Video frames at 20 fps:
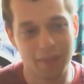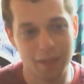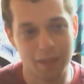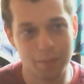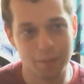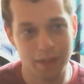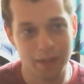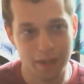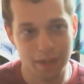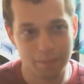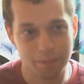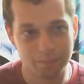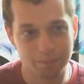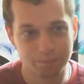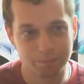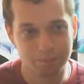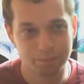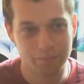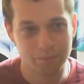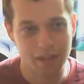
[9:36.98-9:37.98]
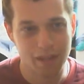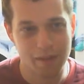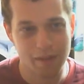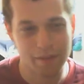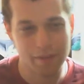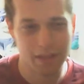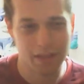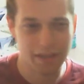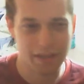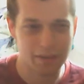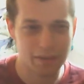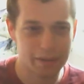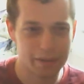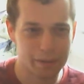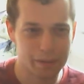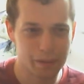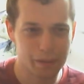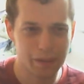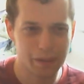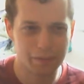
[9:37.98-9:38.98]
But yeah, I think that's
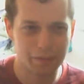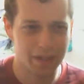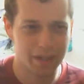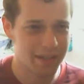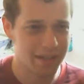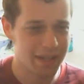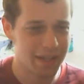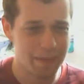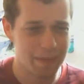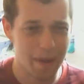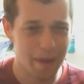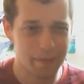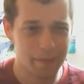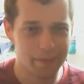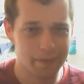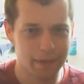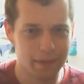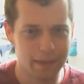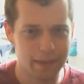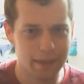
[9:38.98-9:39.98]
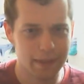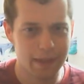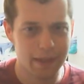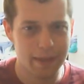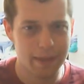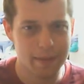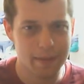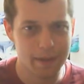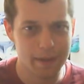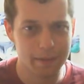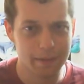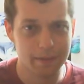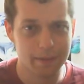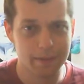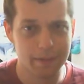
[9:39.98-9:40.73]
all I've got to say about that.